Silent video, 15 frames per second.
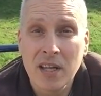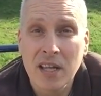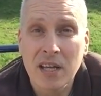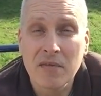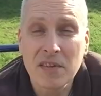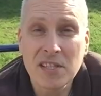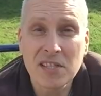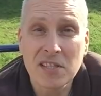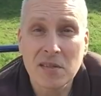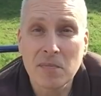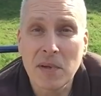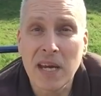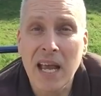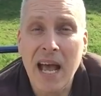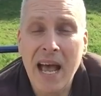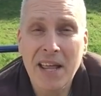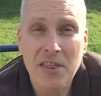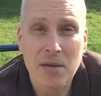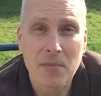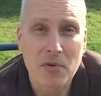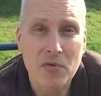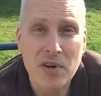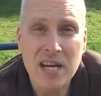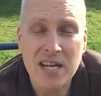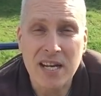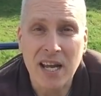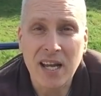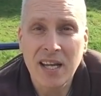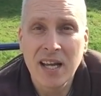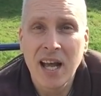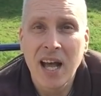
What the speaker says: They visited me at the marina,